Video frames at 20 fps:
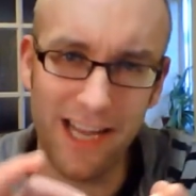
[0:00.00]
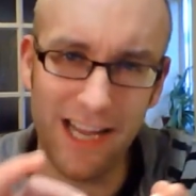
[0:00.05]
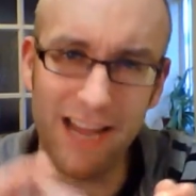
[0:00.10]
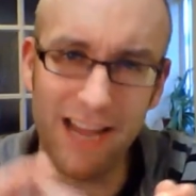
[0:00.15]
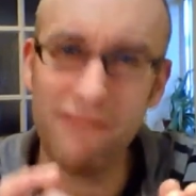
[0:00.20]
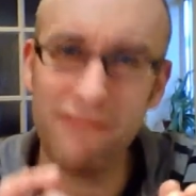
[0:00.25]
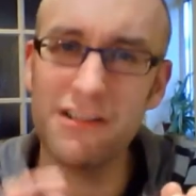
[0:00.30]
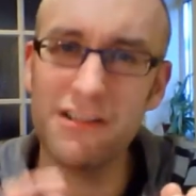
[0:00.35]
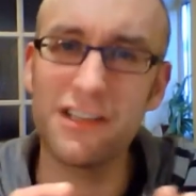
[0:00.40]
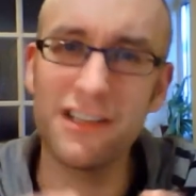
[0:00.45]

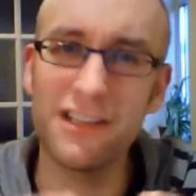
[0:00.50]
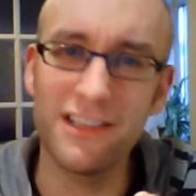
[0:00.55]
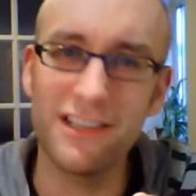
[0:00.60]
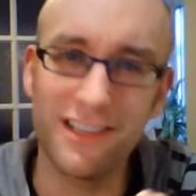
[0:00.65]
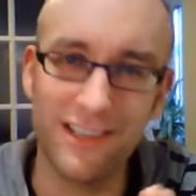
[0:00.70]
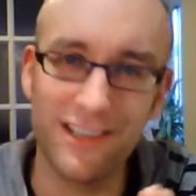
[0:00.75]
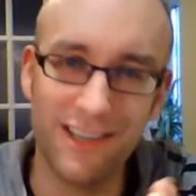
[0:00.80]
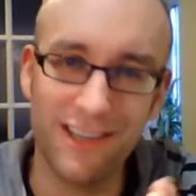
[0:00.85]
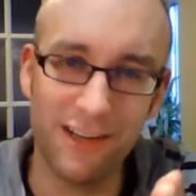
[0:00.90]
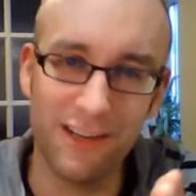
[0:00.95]

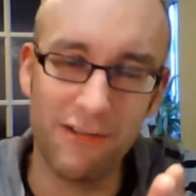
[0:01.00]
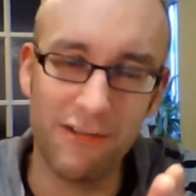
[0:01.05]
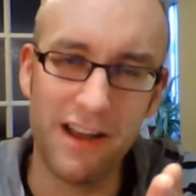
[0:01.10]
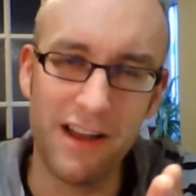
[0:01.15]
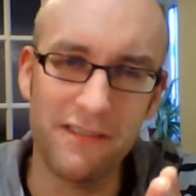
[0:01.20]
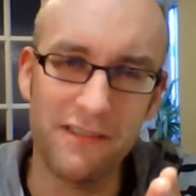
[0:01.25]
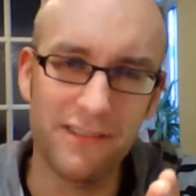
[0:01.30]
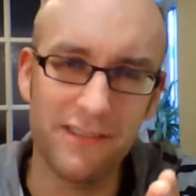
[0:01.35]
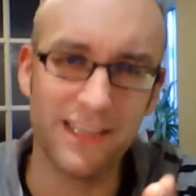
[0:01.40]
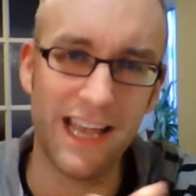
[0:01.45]
irritant, the
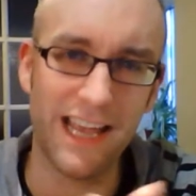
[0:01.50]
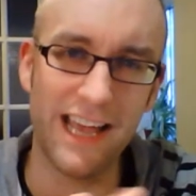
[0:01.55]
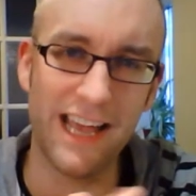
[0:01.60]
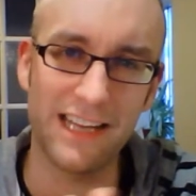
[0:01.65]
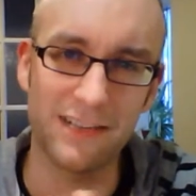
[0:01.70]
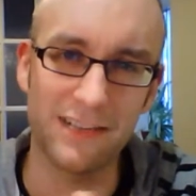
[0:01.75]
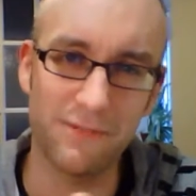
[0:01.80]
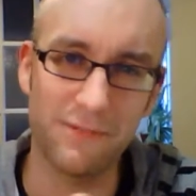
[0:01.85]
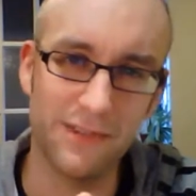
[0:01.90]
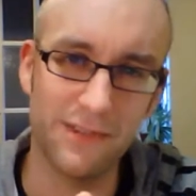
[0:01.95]
grain of
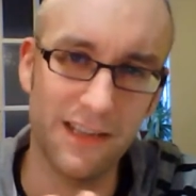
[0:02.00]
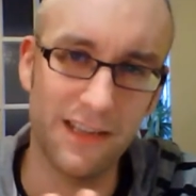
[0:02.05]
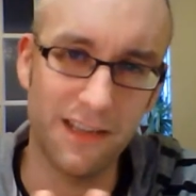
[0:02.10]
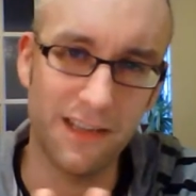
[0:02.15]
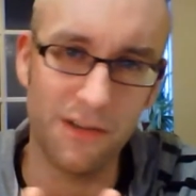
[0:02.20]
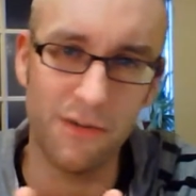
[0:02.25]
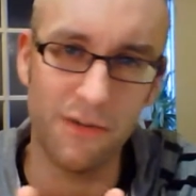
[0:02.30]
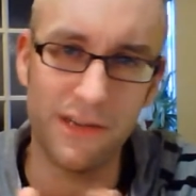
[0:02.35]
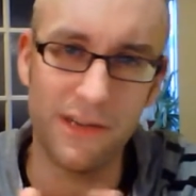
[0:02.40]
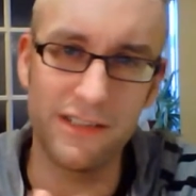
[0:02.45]
sand within
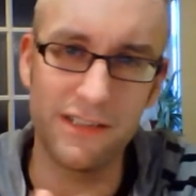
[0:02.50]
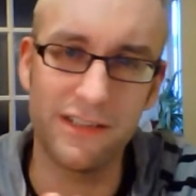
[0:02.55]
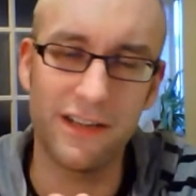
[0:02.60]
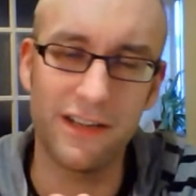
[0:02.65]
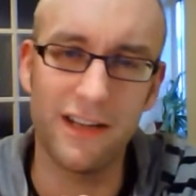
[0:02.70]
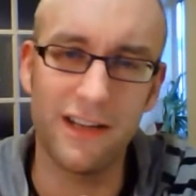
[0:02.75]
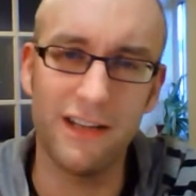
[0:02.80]
the oyster.